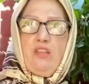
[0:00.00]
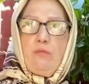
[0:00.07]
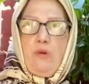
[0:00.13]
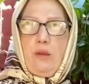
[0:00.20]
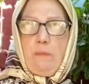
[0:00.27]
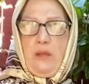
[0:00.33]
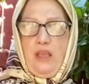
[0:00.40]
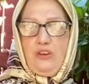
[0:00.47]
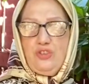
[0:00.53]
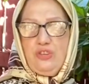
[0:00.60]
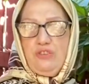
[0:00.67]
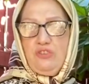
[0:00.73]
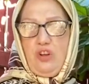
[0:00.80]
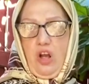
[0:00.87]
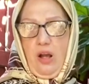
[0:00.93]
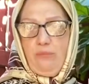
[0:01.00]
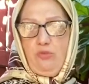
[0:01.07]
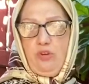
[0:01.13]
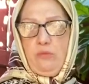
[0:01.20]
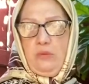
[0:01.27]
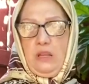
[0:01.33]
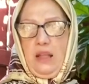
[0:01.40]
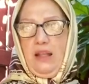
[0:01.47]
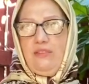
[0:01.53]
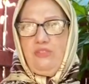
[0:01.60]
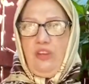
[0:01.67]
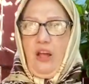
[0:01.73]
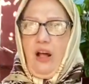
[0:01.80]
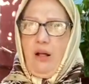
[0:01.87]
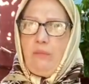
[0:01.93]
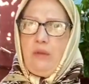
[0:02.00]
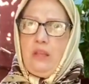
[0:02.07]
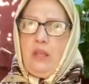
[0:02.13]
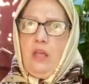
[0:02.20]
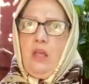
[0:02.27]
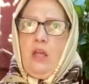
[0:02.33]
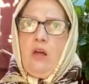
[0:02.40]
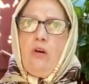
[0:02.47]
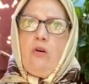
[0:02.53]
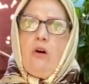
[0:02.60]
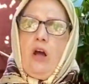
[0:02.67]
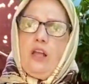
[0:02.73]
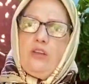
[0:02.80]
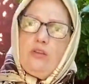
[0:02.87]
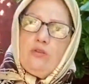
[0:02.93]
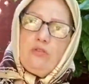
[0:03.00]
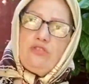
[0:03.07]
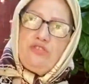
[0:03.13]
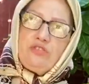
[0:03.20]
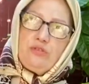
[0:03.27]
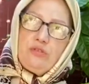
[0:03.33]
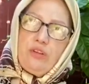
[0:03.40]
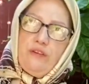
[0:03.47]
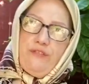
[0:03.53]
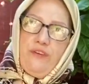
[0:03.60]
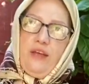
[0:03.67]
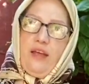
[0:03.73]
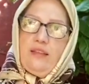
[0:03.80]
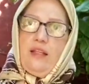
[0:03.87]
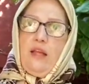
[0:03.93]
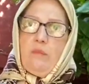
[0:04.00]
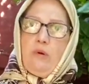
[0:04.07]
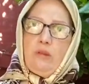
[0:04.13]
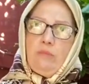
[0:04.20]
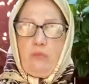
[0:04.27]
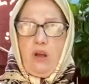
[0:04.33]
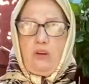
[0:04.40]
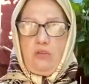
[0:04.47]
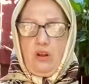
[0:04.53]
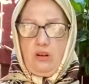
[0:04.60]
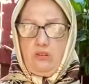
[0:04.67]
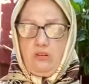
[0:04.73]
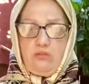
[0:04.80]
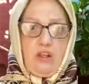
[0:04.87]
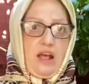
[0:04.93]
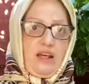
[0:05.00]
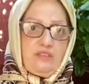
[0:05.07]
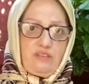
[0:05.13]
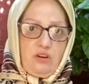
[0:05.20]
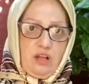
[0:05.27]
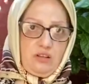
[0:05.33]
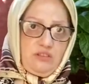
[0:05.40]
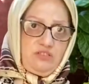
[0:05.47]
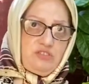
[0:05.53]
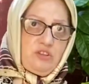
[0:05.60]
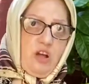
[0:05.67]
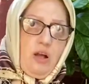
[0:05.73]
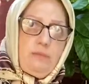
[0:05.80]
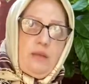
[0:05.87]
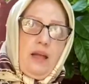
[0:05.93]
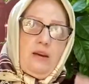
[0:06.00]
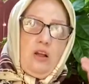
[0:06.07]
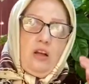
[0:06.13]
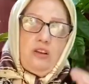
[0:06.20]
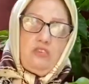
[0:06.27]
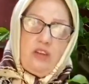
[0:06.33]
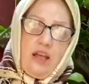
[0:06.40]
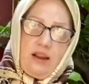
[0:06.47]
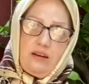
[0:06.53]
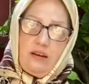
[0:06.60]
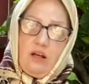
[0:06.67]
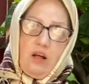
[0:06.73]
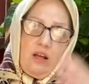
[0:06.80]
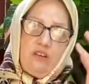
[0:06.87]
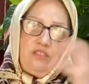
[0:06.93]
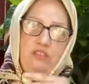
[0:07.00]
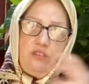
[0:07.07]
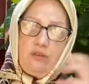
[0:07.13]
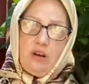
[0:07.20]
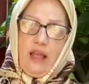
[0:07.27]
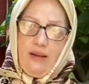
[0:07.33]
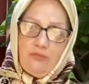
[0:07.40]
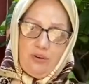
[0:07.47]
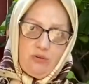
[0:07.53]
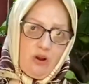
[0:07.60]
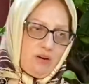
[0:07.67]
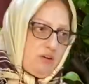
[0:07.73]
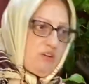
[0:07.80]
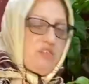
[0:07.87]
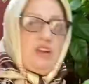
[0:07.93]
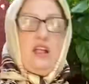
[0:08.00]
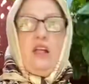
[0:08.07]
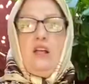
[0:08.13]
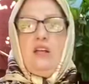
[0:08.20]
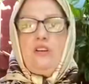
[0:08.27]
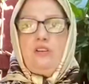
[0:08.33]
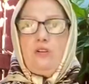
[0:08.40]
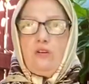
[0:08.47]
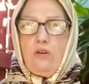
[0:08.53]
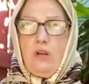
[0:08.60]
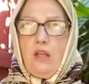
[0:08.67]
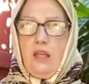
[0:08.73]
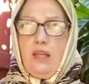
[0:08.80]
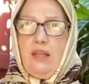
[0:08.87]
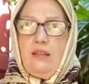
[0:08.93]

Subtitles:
my patients come to me and tell me, oh, I use Sudafed, but my runny nose has not stopped, and I still have the runners. So a